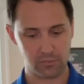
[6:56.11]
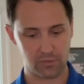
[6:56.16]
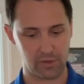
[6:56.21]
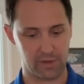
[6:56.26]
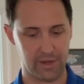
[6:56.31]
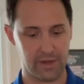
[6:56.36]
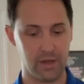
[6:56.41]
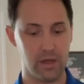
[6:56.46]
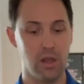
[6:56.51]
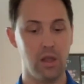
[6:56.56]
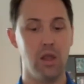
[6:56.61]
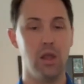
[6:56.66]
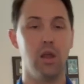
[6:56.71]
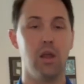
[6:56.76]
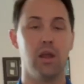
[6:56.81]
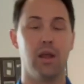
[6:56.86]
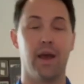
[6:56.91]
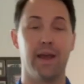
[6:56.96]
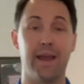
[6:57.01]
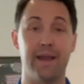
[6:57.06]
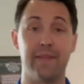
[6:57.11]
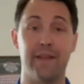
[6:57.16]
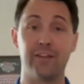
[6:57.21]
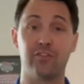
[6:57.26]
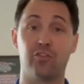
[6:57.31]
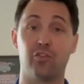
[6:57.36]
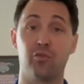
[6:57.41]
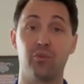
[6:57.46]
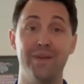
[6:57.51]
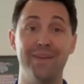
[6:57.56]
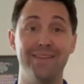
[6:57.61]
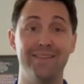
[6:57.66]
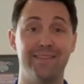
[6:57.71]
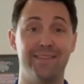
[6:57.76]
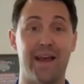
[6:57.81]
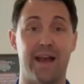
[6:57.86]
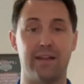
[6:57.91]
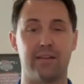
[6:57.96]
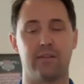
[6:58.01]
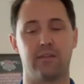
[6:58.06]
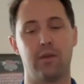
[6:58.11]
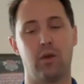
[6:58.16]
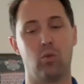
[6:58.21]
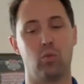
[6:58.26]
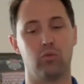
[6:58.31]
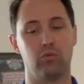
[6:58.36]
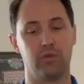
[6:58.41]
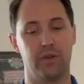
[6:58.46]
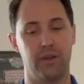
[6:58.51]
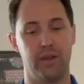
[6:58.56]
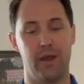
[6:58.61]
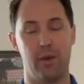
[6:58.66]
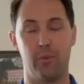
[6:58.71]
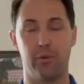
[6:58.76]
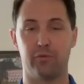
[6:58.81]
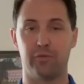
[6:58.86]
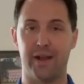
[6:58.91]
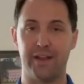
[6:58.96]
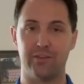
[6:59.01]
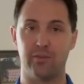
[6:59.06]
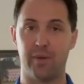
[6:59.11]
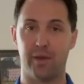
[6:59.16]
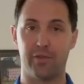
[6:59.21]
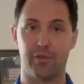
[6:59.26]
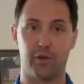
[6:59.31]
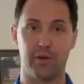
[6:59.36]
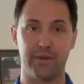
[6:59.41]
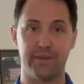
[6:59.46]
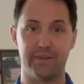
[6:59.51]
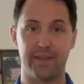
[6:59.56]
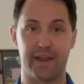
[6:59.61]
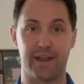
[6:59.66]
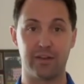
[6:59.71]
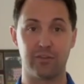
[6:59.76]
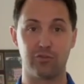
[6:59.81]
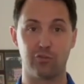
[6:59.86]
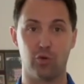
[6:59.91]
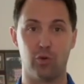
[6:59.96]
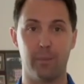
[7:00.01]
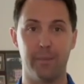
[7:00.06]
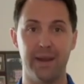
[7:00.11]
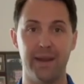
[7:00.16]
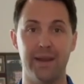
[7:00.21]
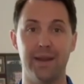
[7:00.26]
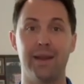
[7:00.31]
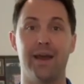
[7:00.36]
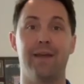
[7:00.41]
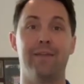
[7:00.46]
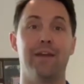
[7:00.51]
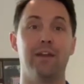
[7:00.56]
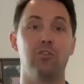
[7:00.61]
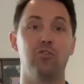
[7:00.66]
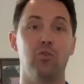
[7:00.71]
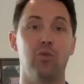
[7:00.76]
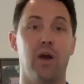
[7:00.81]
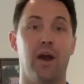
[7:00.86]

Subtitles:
And again, that's 3 sets, so really I would rest about 30 seconds to a minute and then do